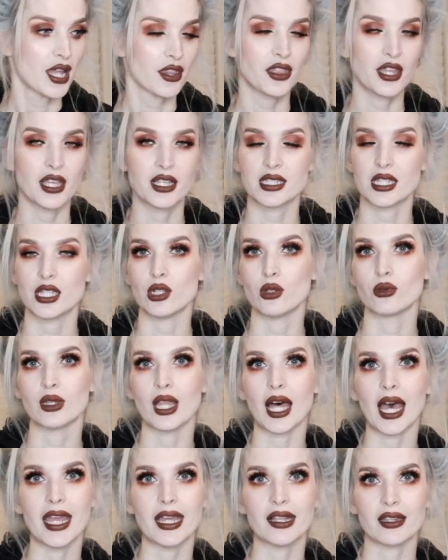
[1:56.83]
things that you
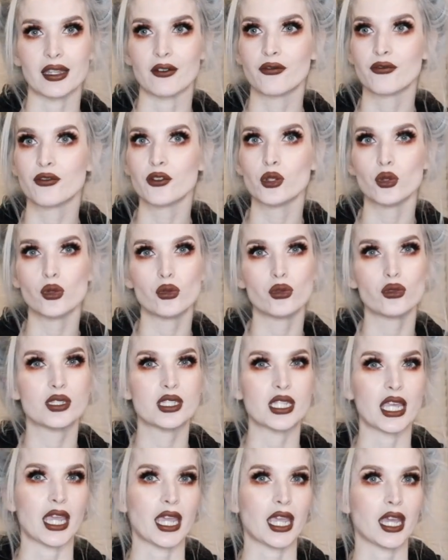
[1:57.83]
like foods
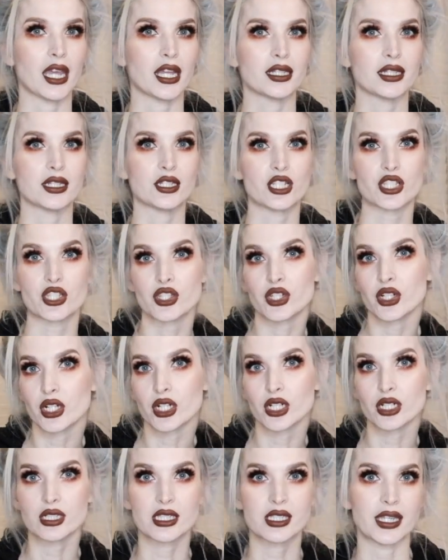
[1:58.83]
and
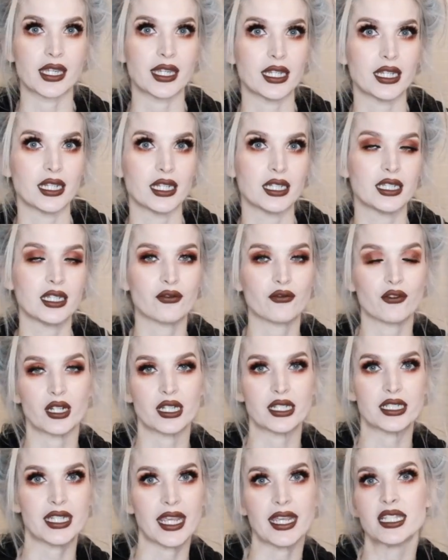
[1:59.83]
desserts and
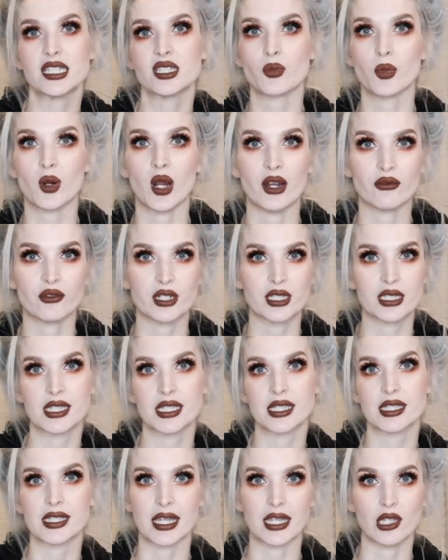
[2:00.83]
different taste
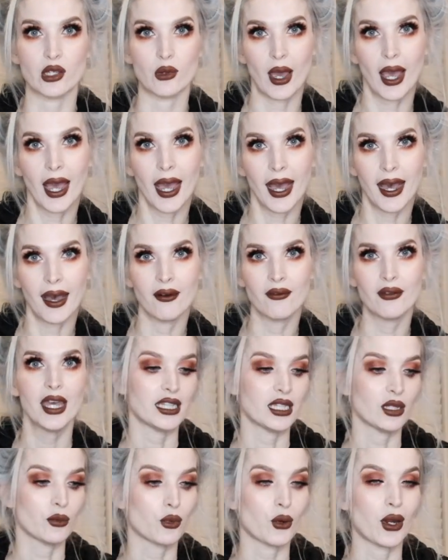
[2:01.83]
preferences that you have. And
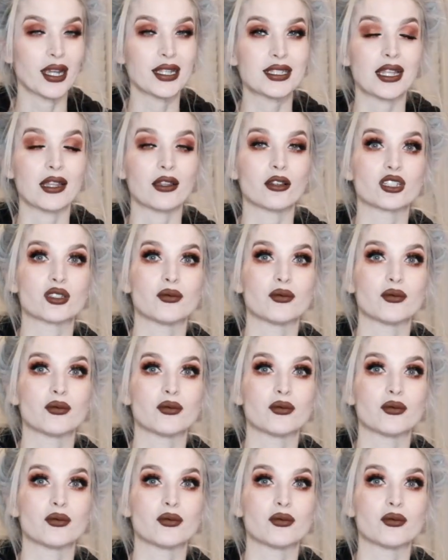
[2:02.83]
then Bright Cellars